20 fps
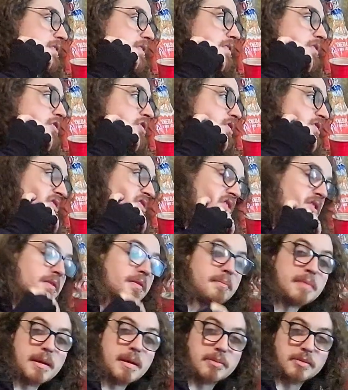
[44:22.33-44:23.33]
just to
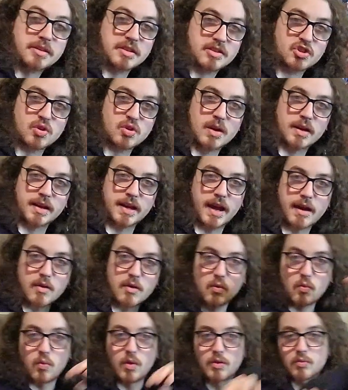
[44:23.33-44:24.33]
be able to truncate
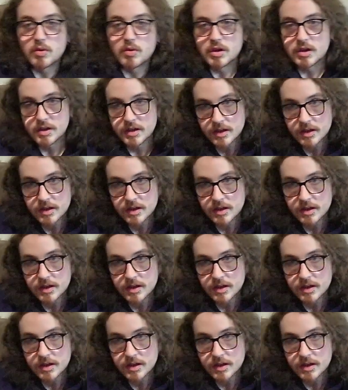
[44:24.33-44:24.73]
one word.